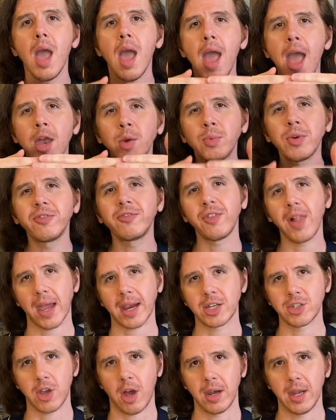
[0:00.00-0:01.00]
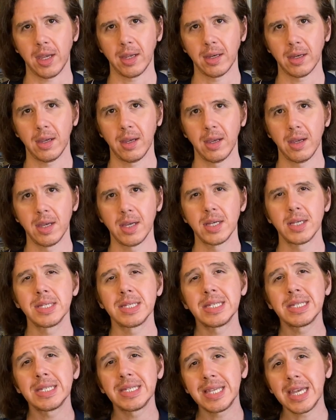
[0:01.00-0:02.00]
and reflect on it,
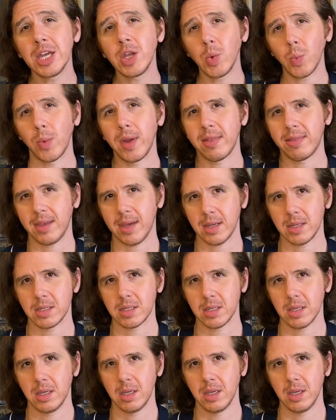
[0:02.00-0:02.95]
sit with it